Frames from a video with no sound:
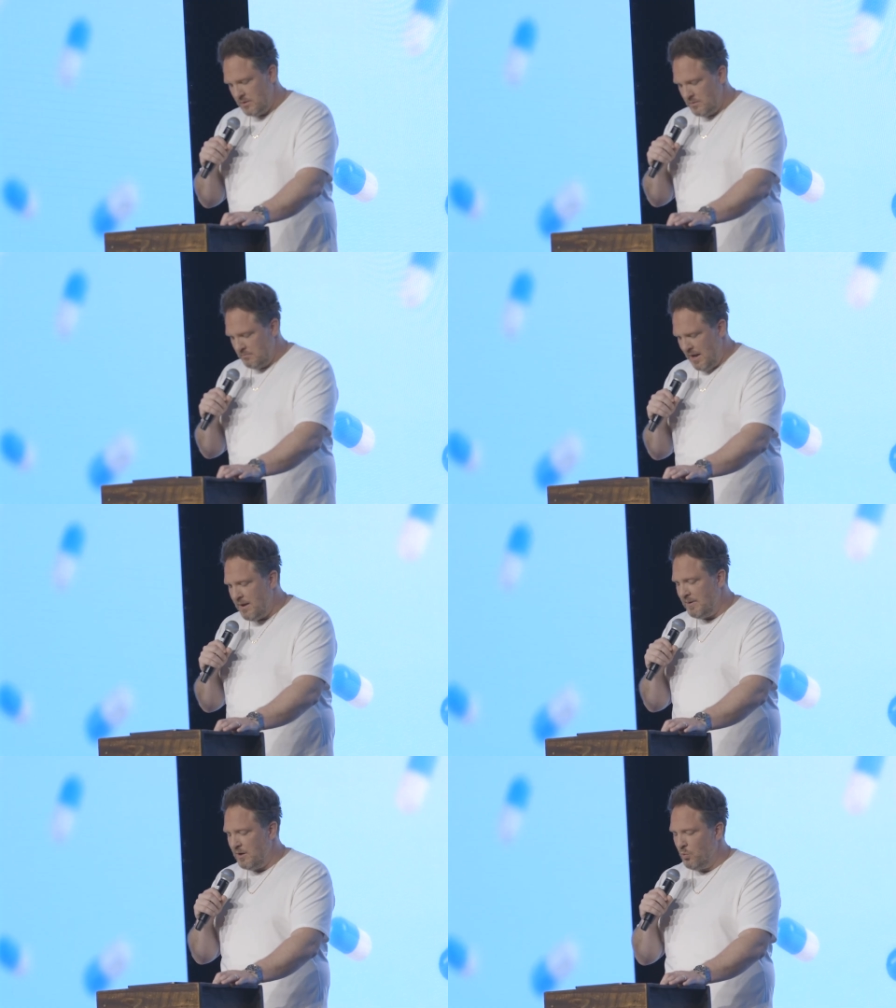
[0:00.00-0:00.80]

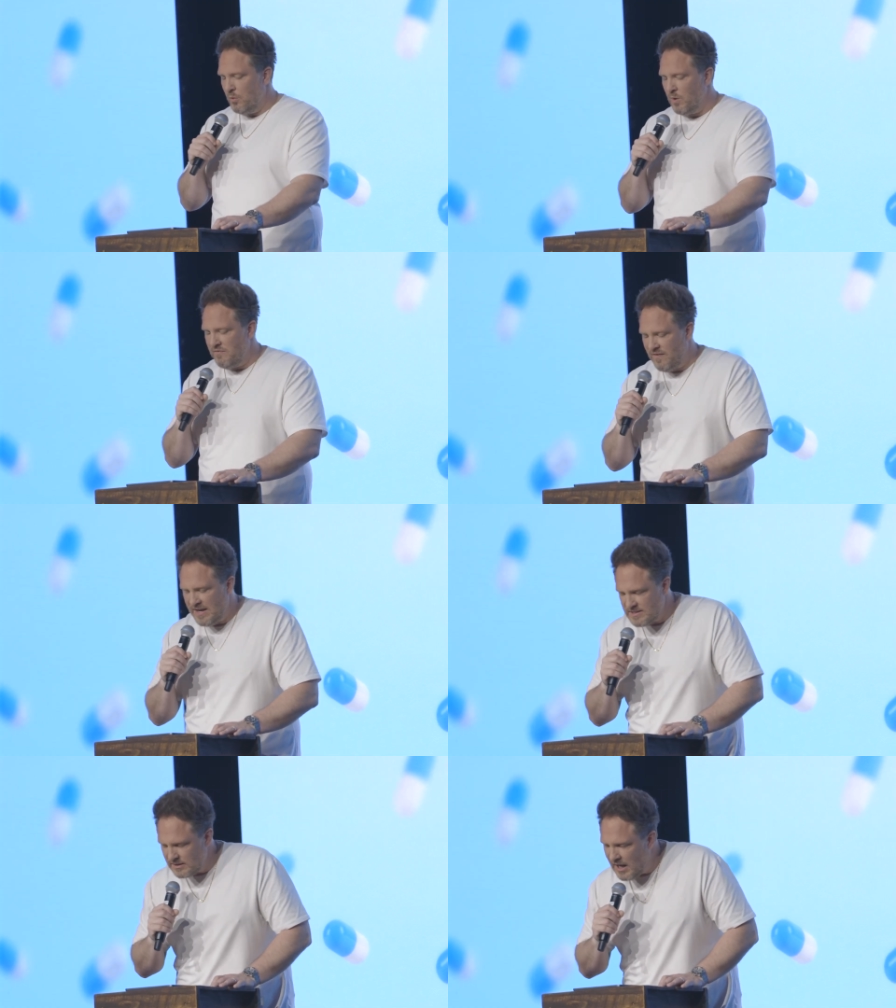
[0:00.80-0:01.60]
maybe what we
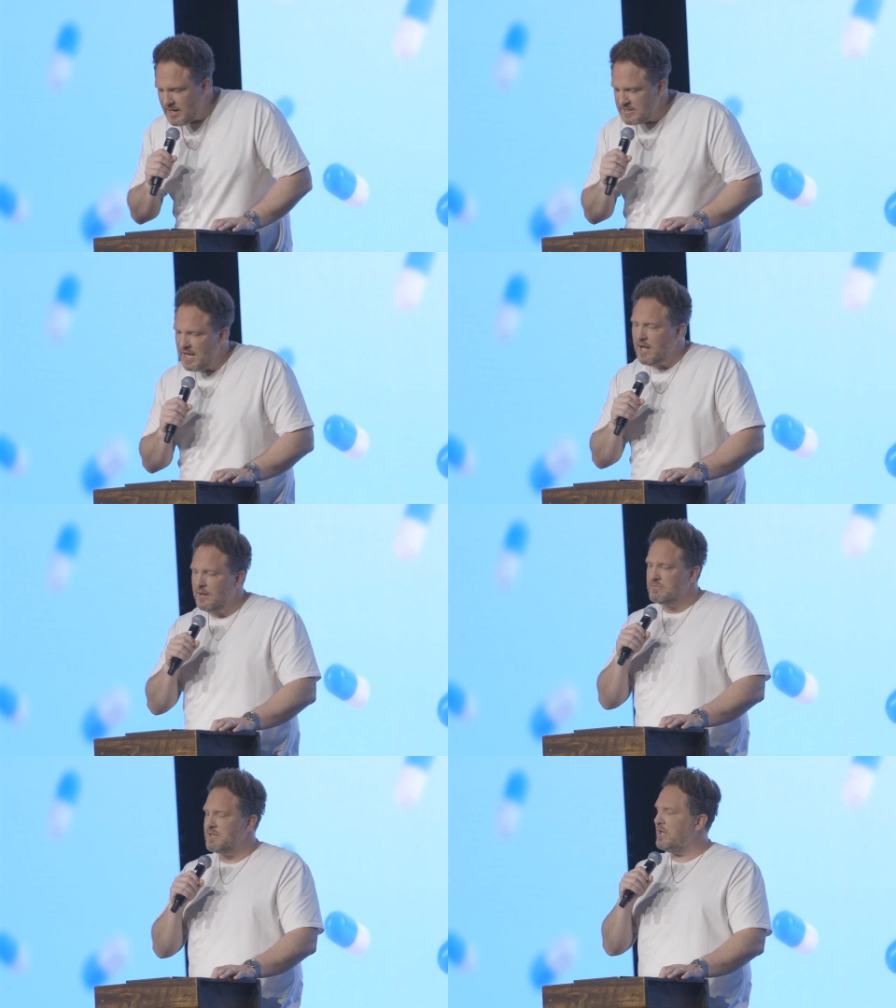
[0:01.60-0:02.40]
face a lot of
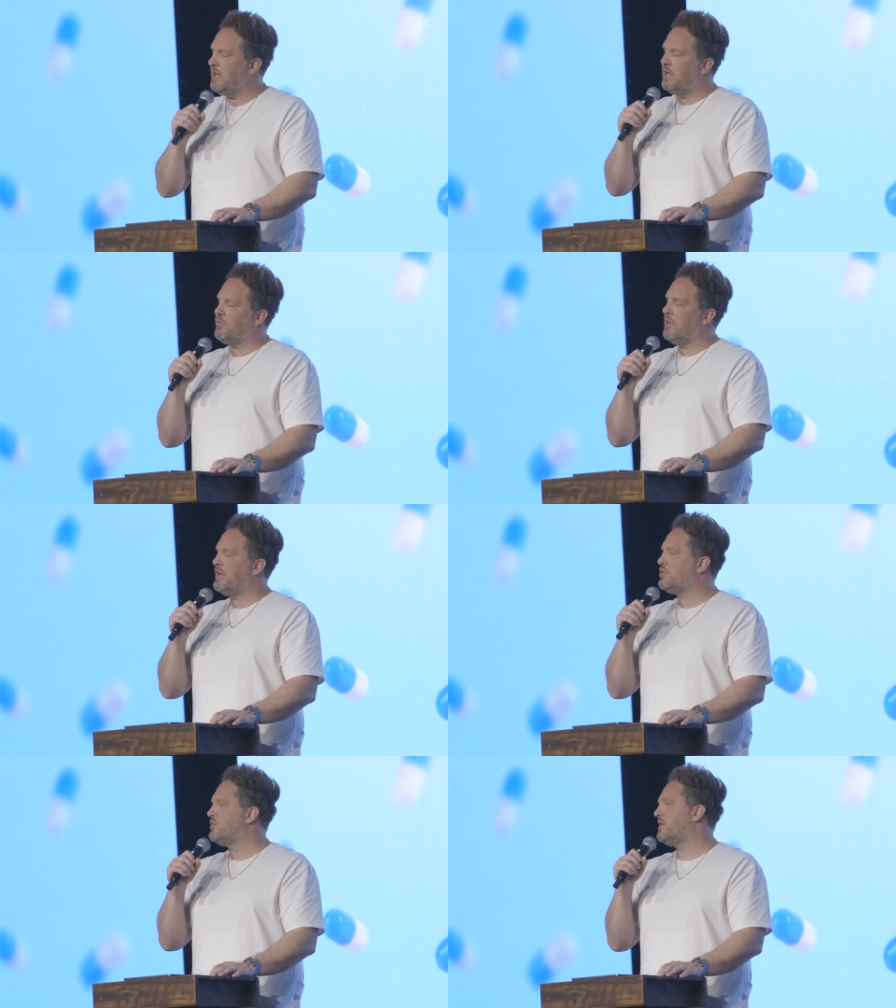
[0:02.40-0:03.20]
times in, in a
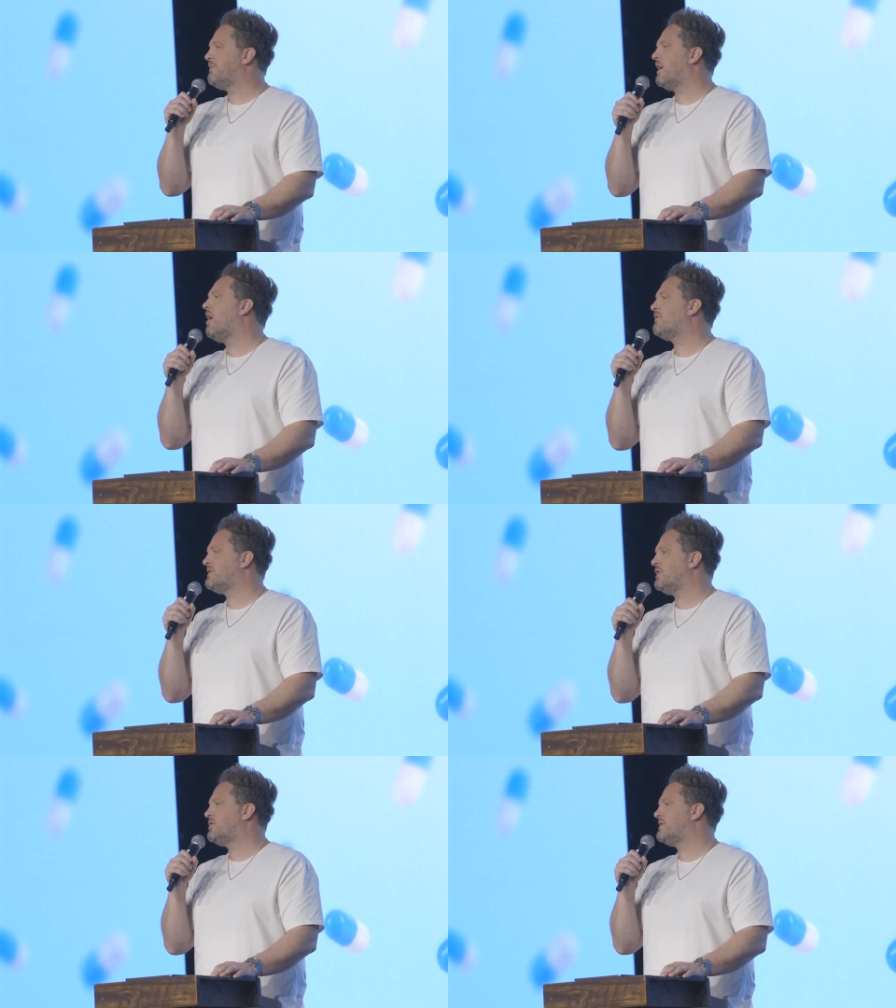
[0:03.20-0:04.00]
relationship and the
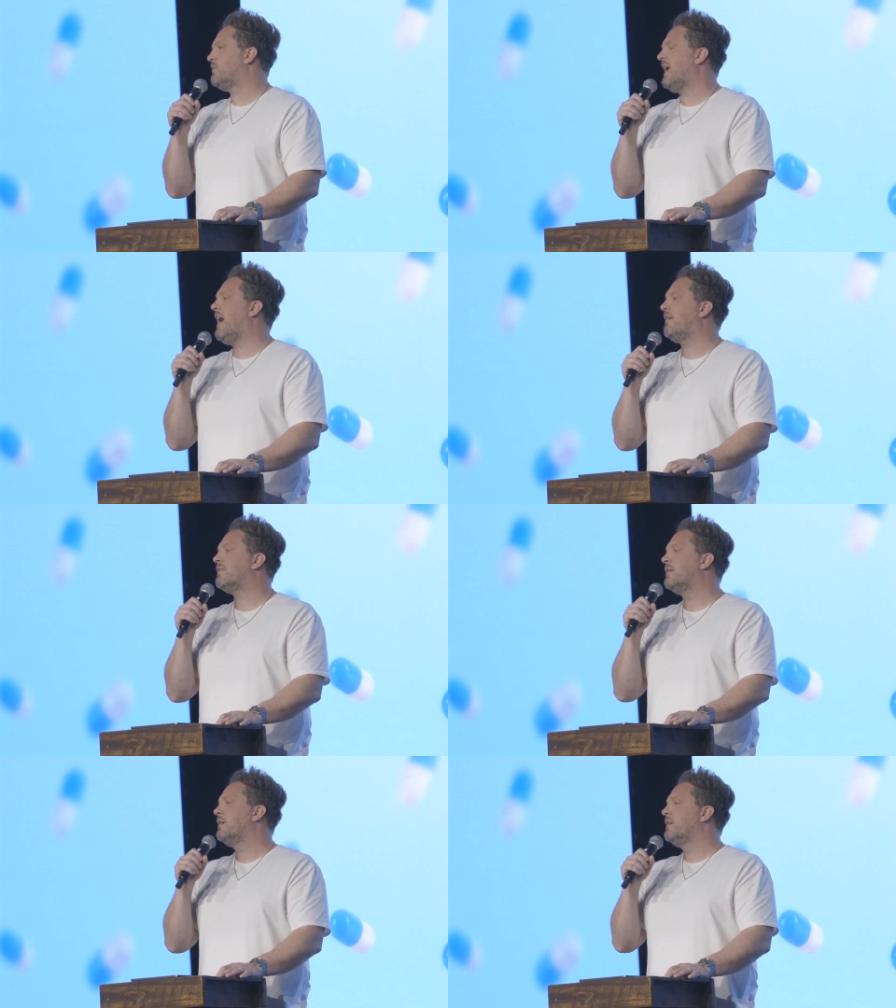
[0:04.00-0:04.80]
conversations that we have
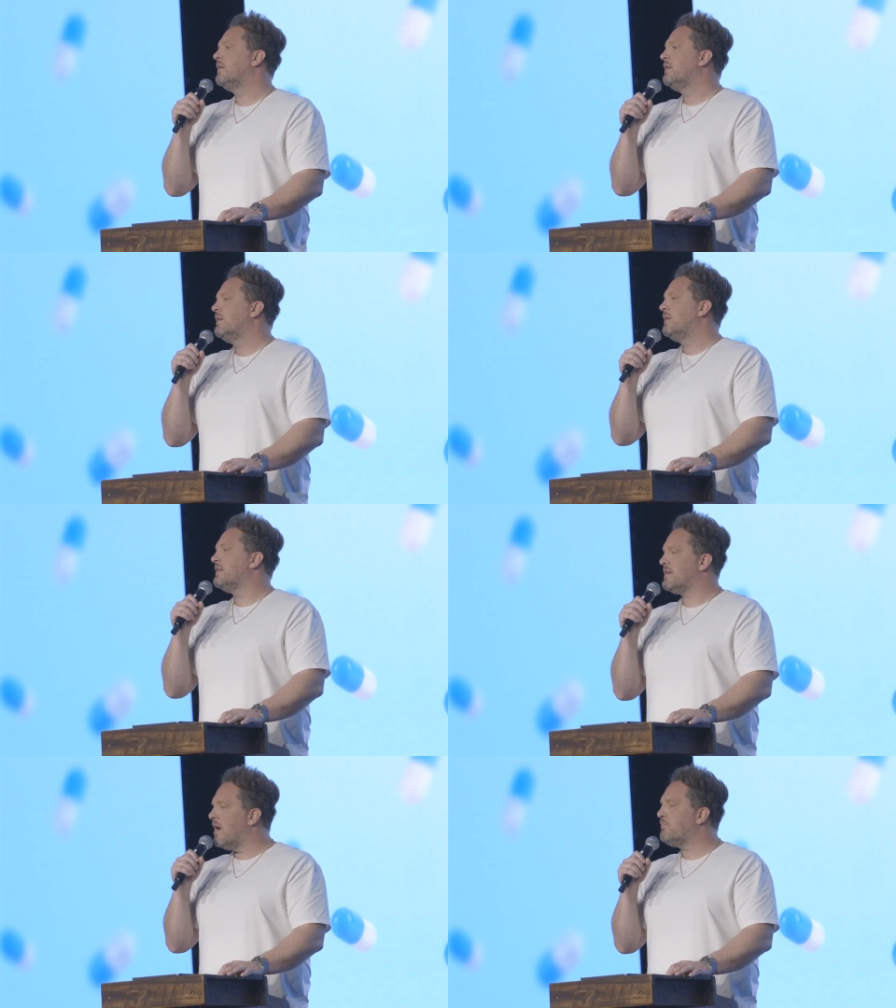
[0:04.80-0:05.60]
is
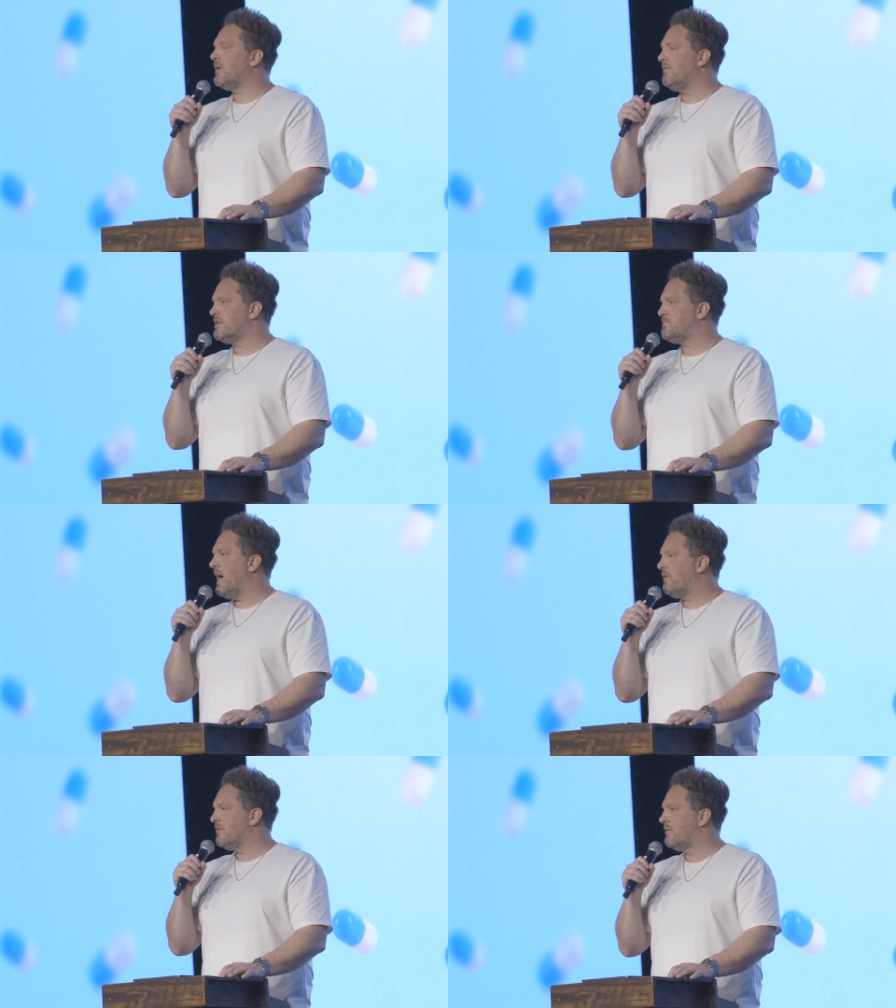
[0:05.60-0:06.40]
an unbelieving
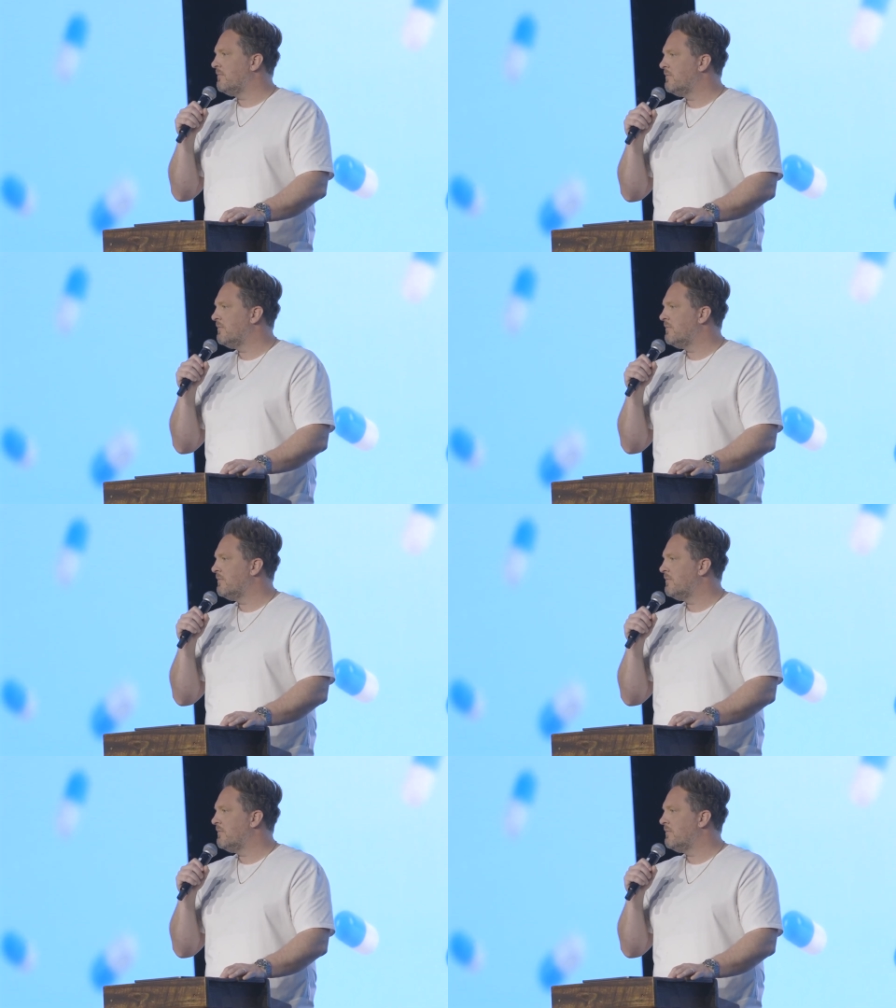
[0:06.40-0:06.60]
spouse.